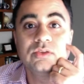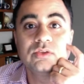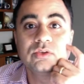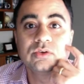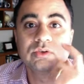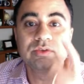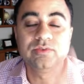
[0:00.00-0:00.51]

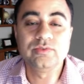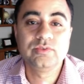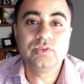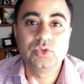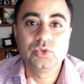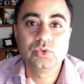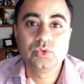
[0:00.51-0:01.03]
So if
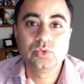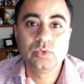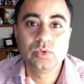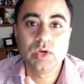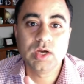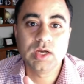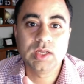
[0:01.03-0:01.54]

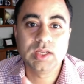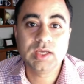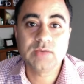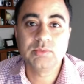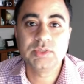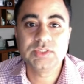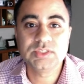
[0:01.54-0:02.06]
you
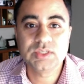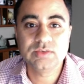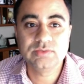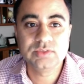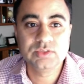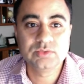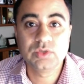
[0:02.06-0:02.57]
like my stuff
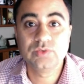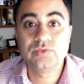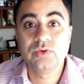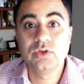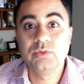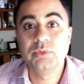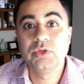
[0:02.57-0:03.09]
and you want to
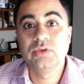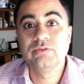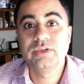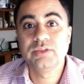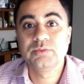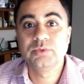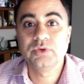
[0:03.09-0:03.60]
follow me on
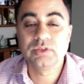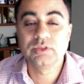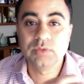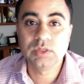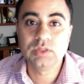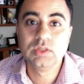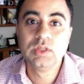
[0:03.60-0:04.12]
Facebook as
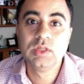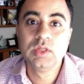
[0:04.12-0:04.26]
well,